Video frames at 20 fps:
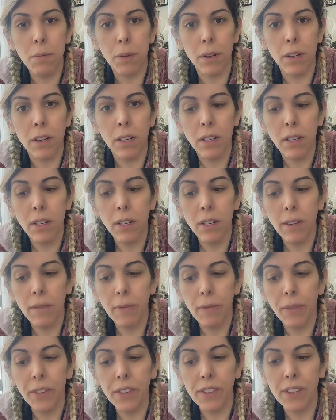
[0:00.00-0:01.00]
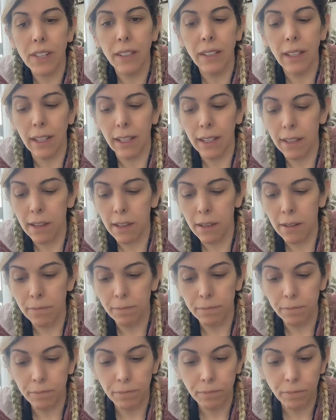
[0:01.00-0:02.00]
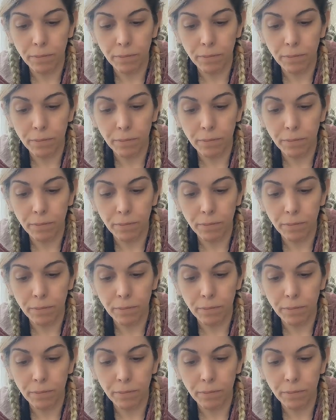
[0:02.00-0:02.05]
What book? said Lilith.